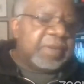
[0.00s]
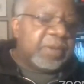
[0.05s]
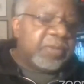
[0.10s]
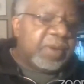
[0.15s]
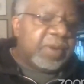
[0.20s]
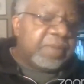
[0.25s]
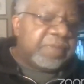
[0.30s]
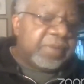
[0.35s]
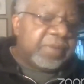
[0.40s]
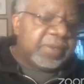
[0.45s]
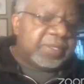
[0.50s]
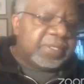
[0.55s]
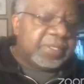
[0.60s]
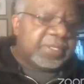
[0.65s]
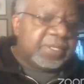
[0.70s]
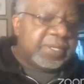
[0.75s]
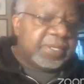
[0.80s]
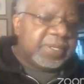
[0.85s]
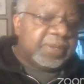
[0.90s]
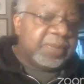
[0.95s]
a reference
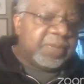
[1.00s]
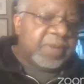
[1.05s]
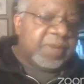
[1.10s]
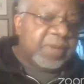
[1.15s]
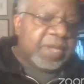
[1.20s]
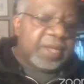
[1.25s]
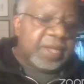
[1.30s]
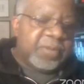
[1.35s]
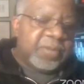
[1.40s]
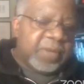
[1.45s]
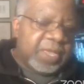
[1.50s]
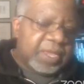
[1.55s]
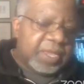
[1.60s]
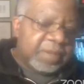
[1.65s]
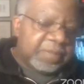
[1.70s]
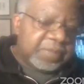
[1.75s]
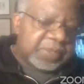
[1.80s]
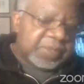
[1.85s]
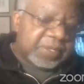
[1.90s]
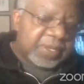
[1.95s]
to
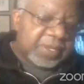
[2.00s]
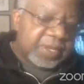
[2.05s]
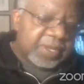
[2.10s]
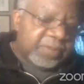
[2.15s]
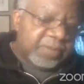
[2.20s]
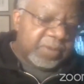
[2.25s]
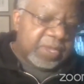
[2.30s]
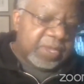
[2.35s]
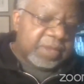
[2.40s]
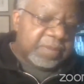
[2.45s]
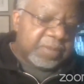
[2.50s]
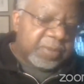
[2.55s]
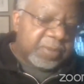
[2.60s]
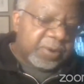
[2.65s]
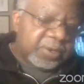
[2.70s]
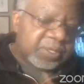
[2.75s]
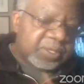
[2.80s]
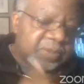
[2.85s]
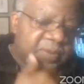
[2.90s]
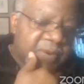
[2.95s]
William
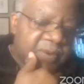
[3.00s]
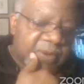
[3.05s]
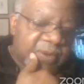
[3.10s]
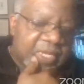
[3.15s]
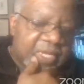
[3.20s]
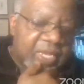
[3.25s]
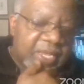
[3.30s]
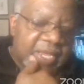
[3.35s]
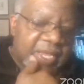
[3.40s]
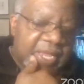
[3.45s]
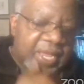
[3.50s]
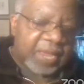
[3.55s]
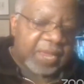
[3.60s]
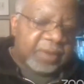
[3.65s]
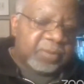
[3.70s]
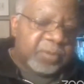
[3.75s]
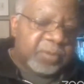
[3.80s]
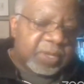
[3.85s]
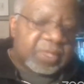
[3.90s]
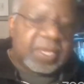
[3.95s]
Wordsworth
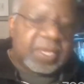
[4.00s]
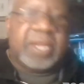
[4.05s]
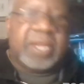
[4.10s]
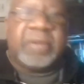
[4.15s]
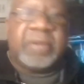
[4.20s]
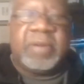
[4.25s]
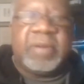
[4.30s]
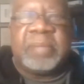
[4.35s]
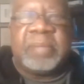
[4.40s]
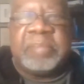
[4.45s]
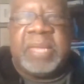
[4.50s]
and what the lyric